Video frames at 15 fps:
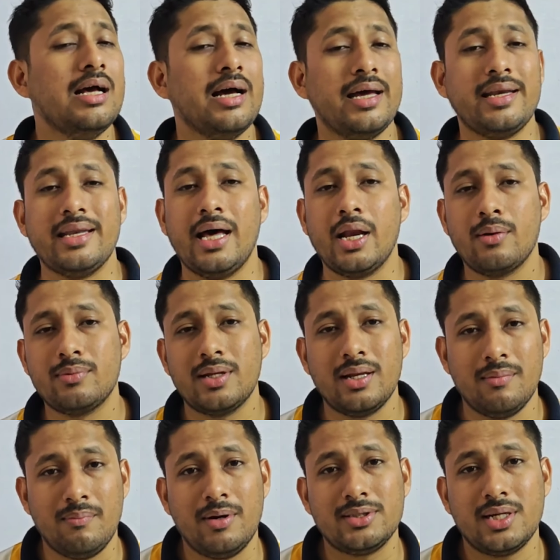and now the
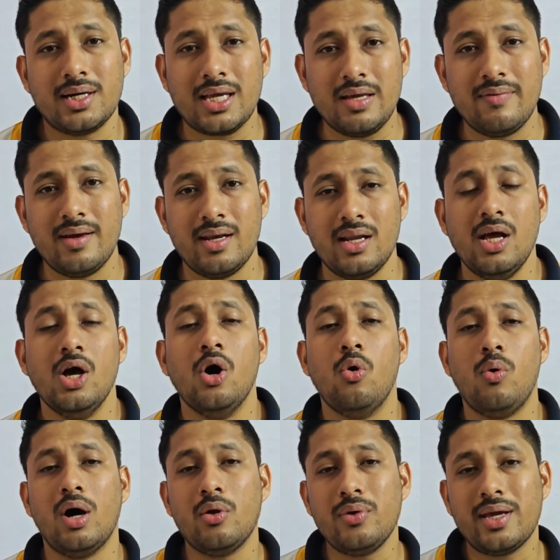numbers are
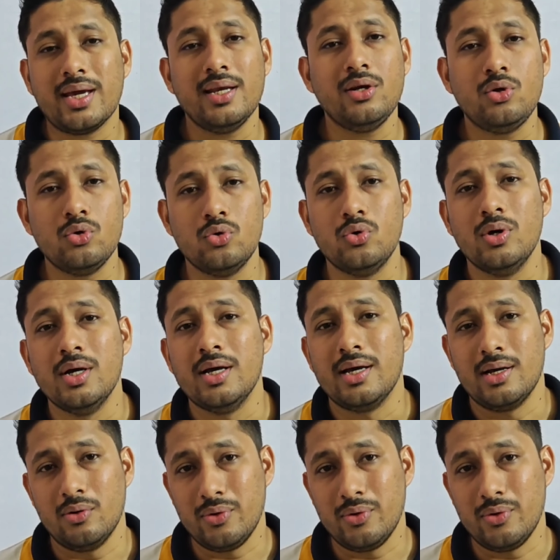given, what we can do?